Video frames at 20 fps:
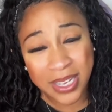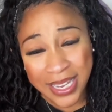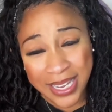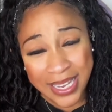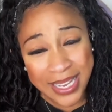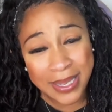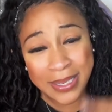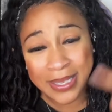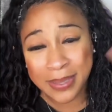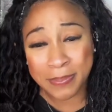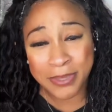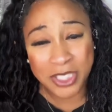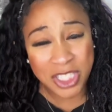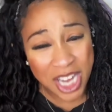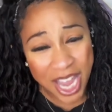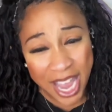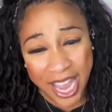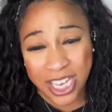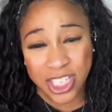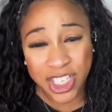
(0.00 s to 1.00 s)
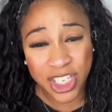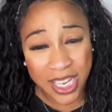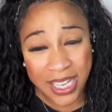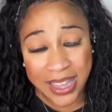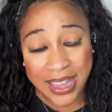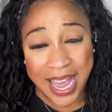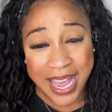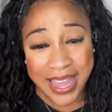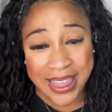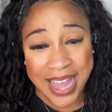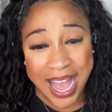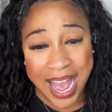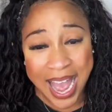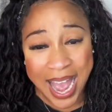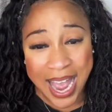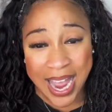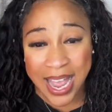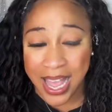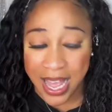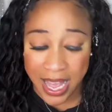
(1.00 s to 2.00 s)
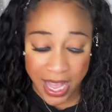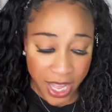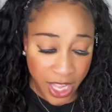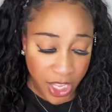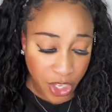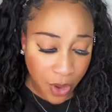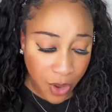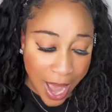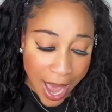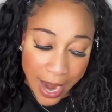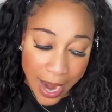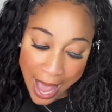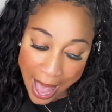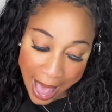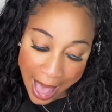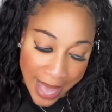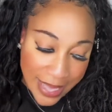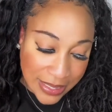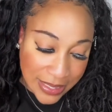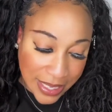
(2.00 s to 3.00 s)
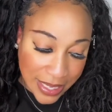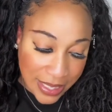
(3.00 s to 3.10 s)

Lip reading: keep changing like that, you got to ask